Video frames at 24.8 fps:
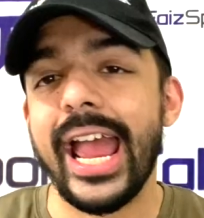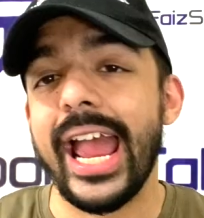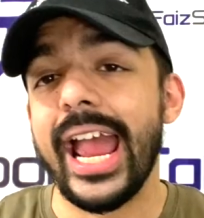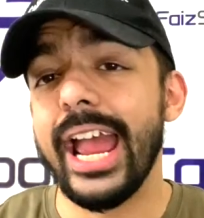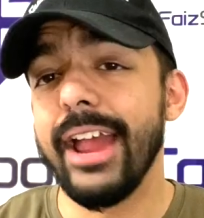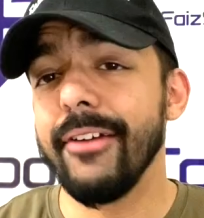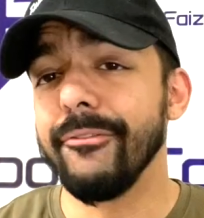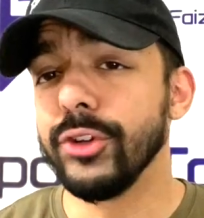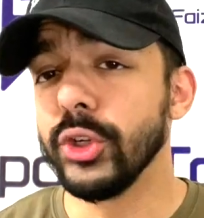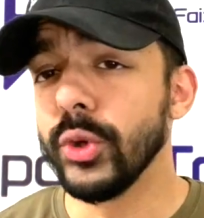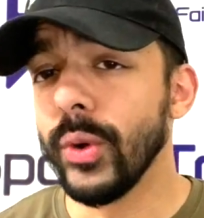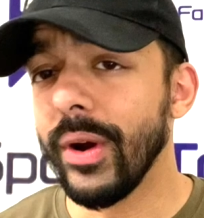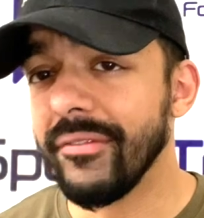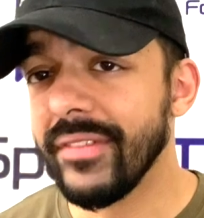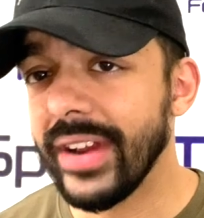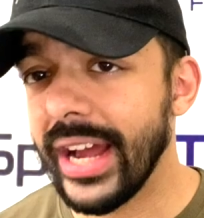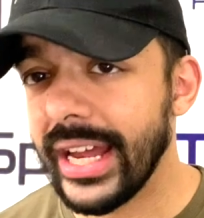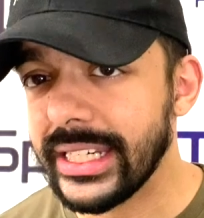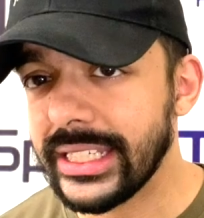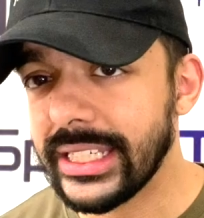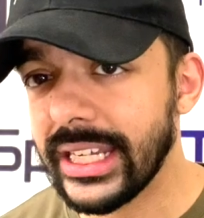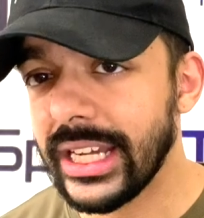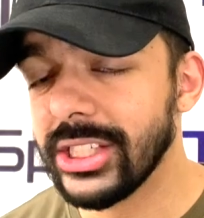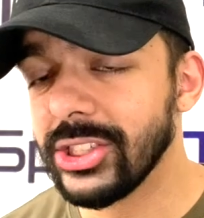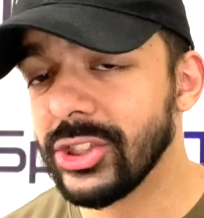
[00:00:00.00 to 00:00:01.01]
if you have
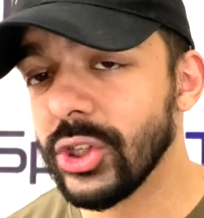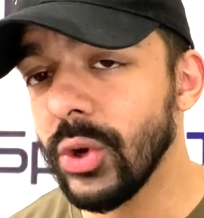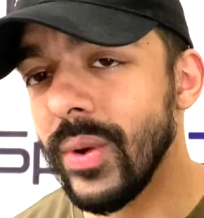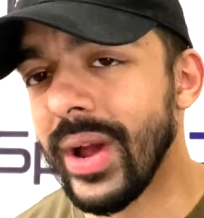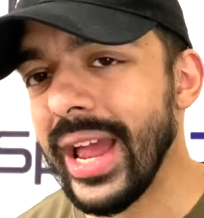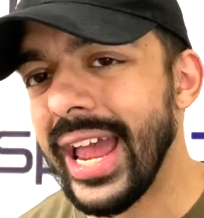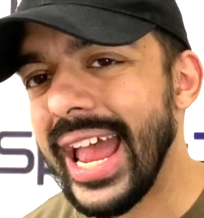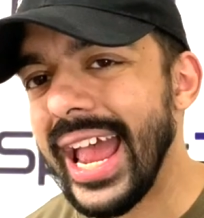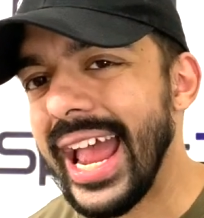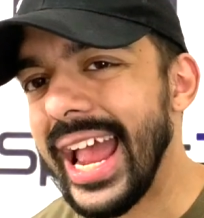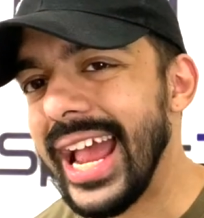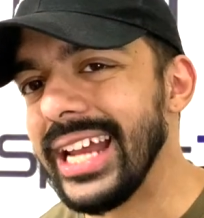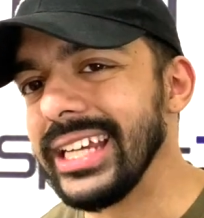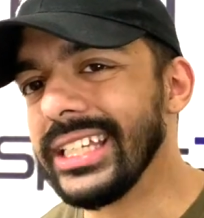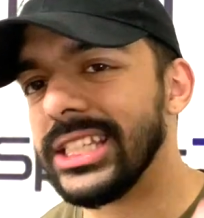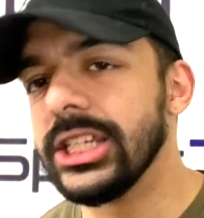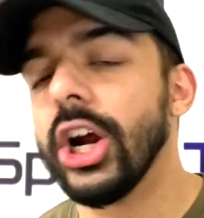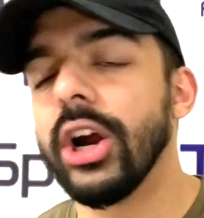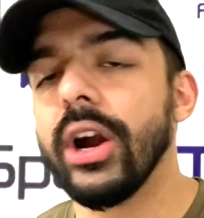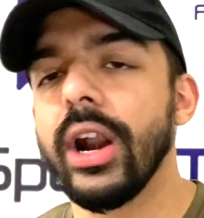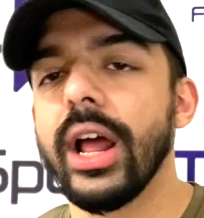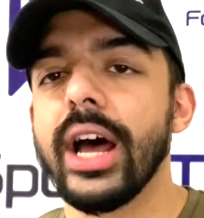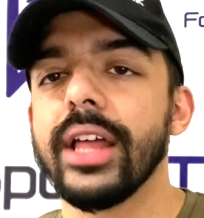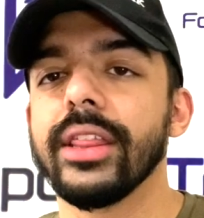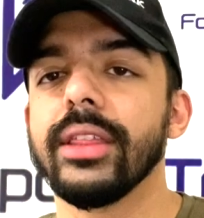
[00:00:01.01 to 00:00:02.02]
not done so, and
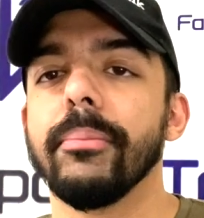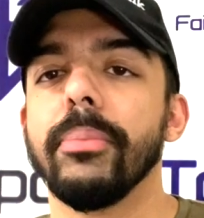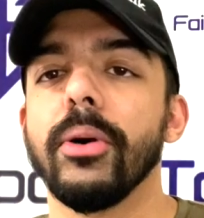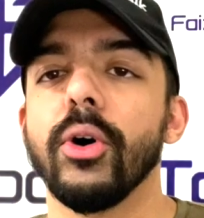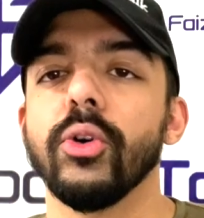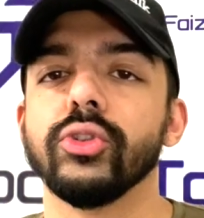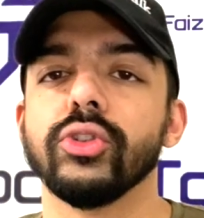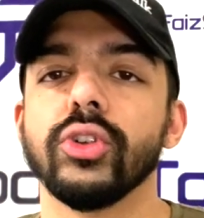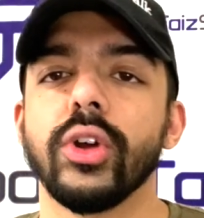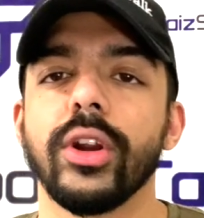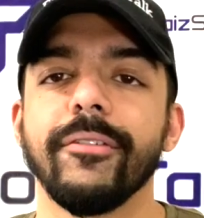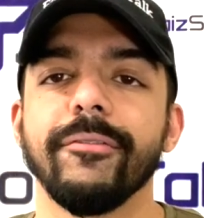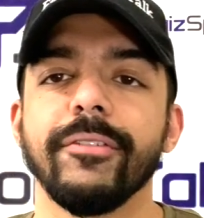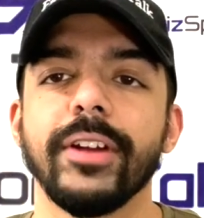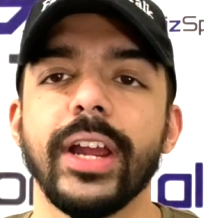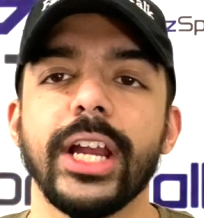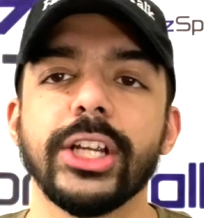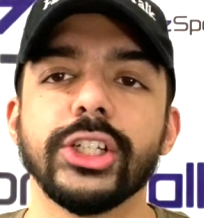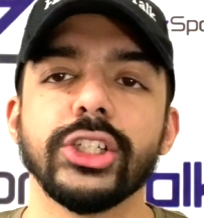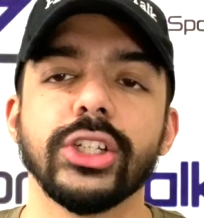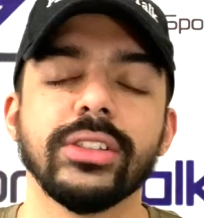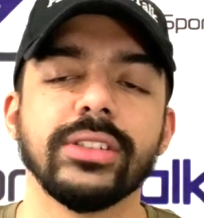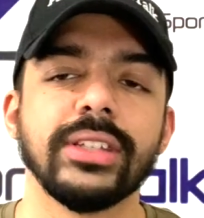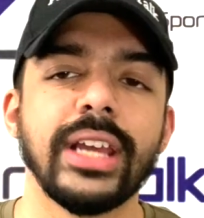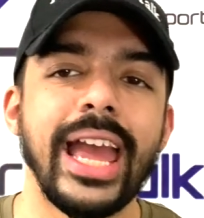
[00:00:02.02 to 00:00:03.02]
turn on the post
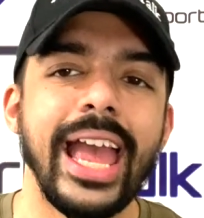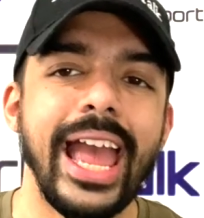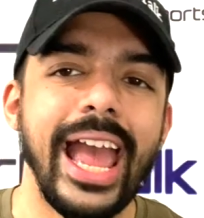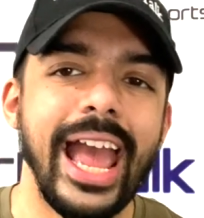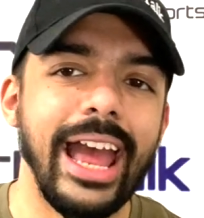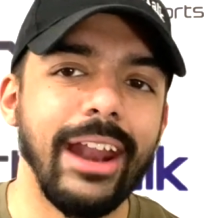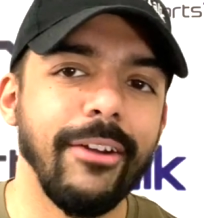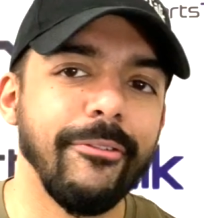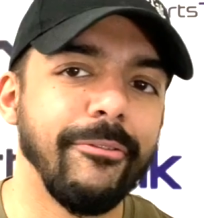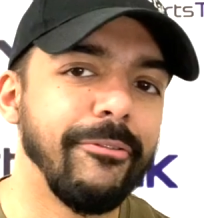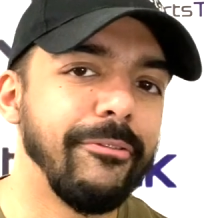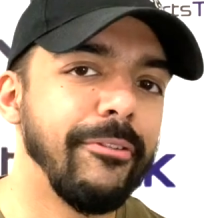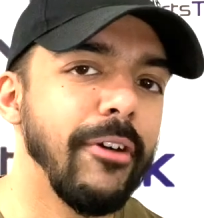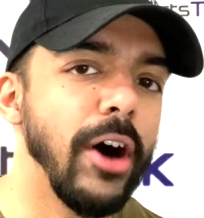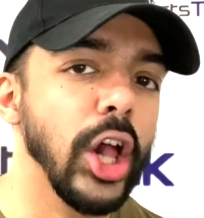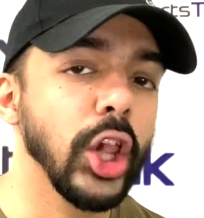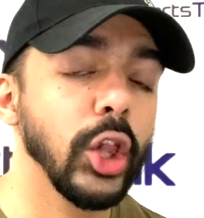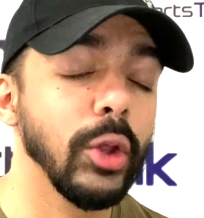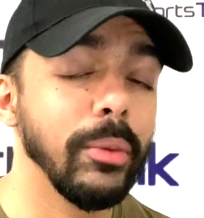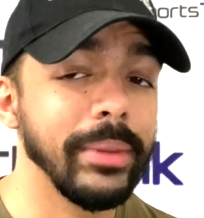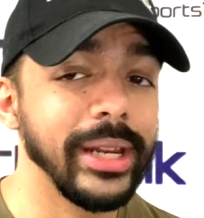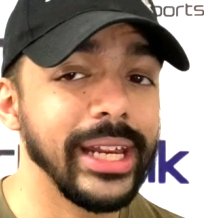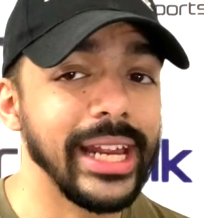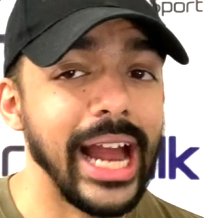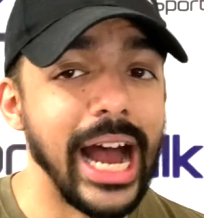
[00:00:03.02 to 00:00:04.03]
notifications and follow
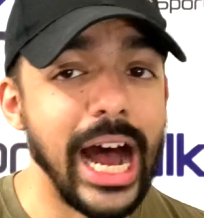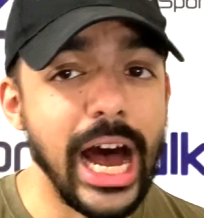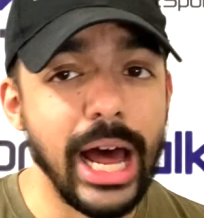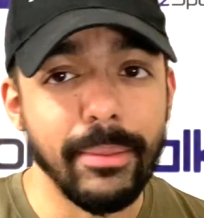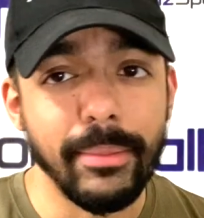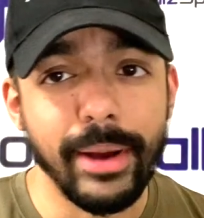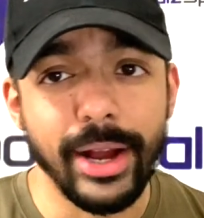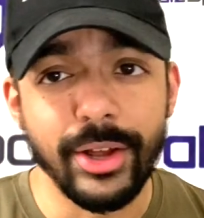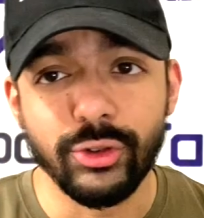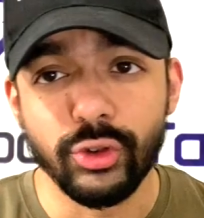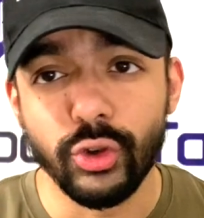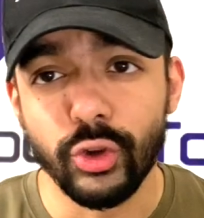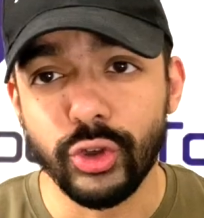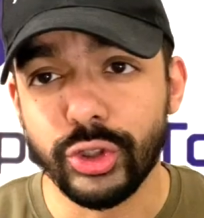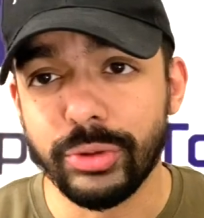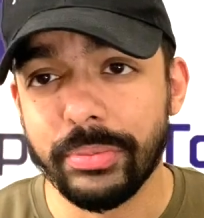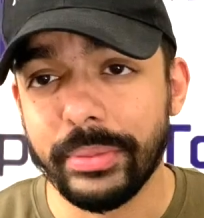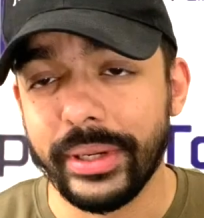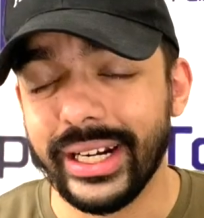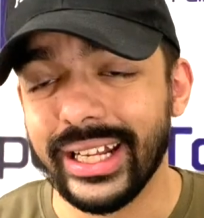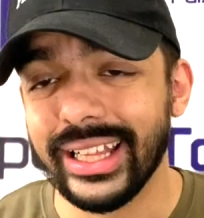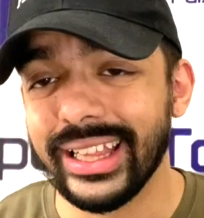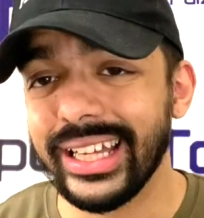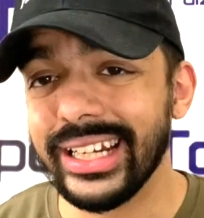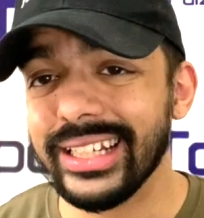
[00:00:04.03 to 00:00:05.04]
me on my social
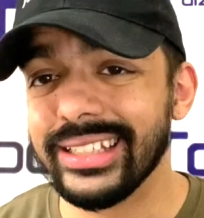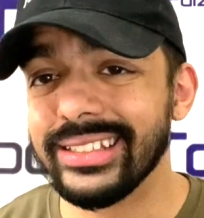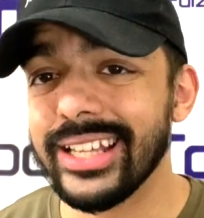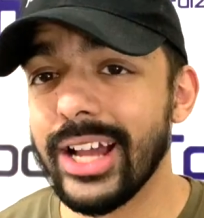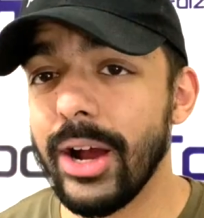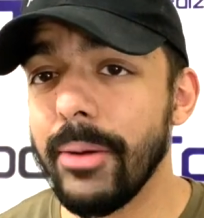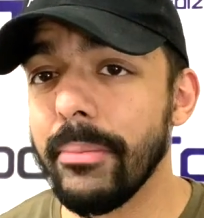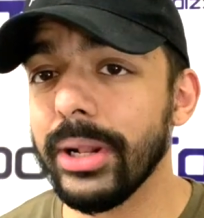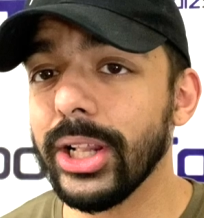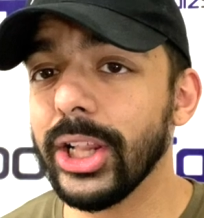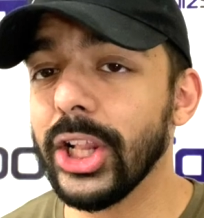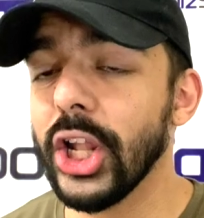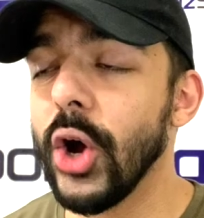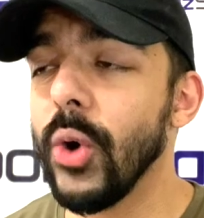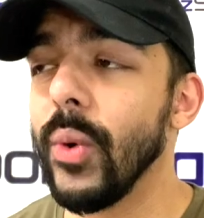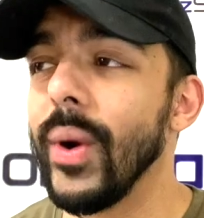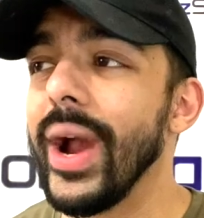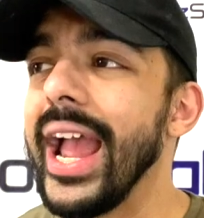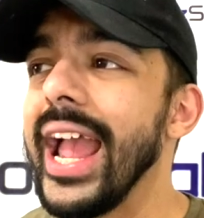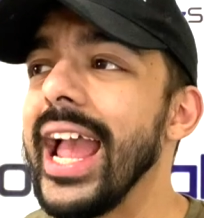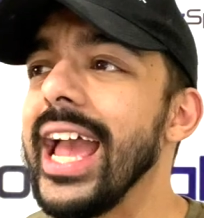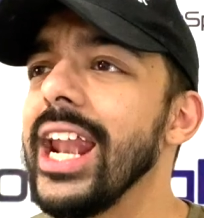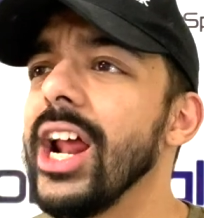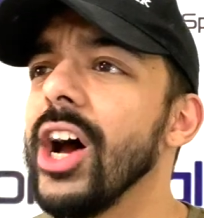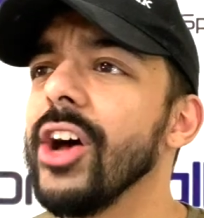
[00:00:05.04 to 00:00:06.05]
media links down below
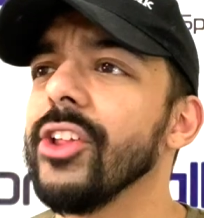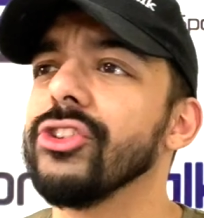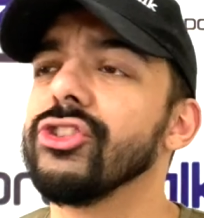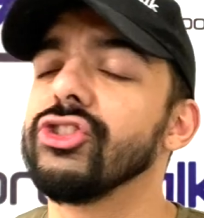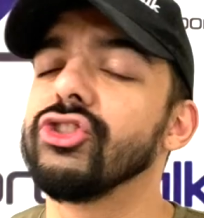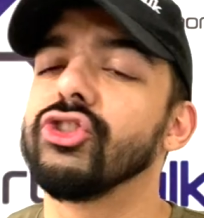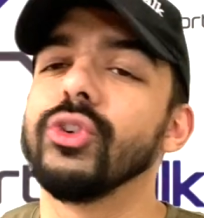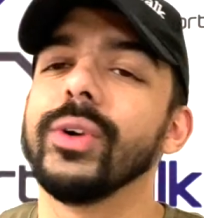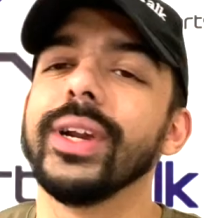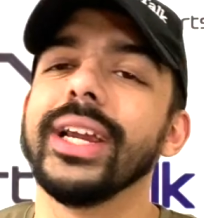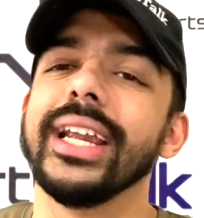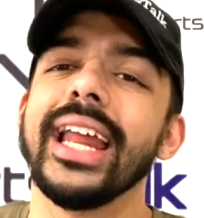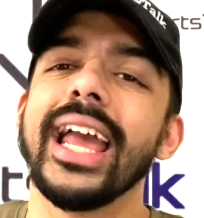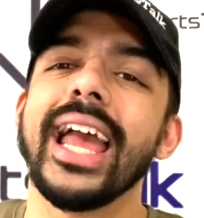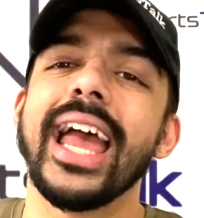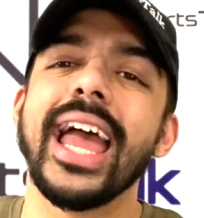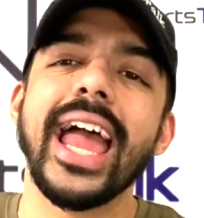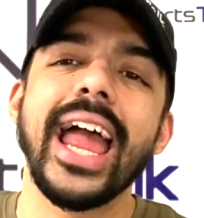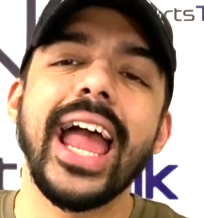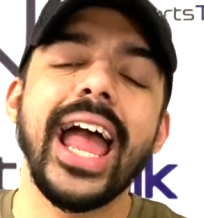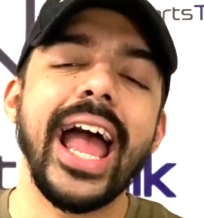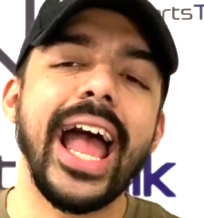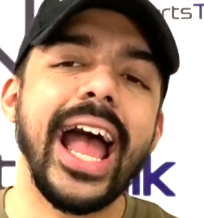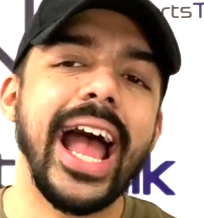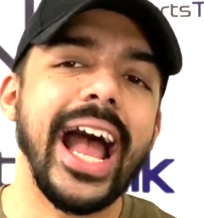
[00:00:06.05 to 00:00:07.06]
and on the screen
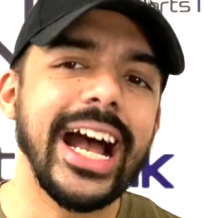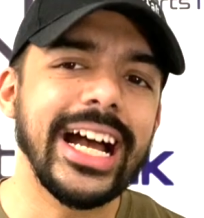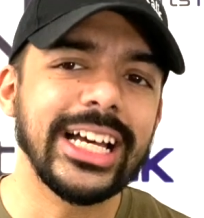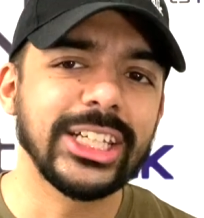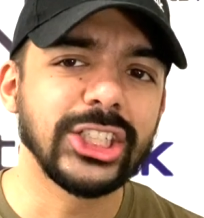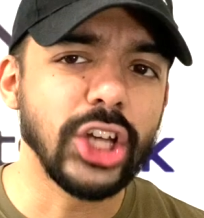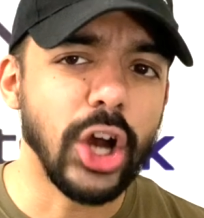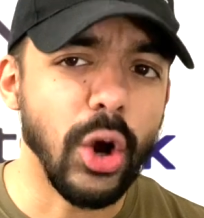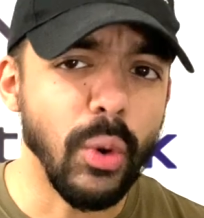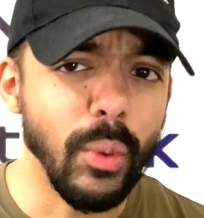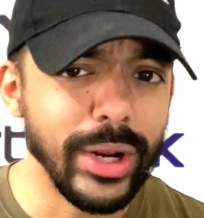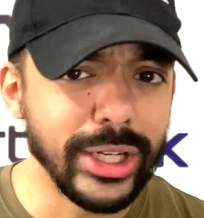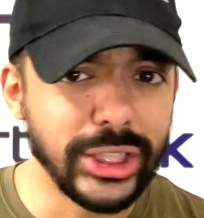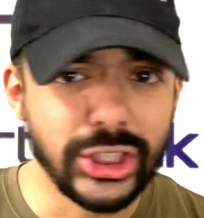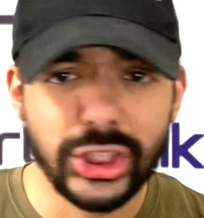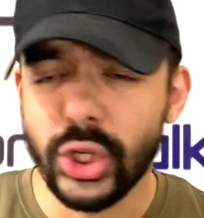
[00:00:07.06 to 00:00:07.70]
as always.